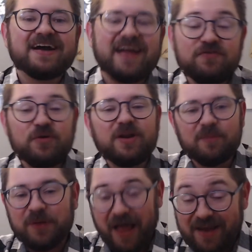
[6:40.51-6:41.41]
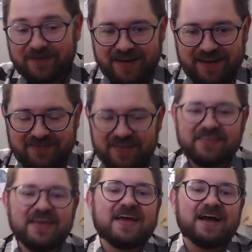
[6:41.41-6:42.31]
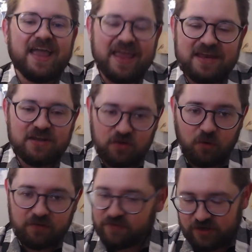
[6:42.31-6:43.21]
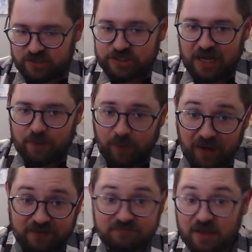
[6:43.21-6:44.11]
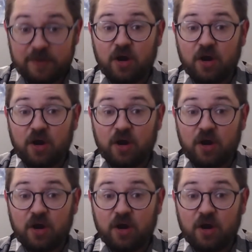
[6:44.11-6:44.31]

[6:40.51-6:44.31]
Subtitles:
if you end up playing with any of these in your 5th edition campaign, let me know.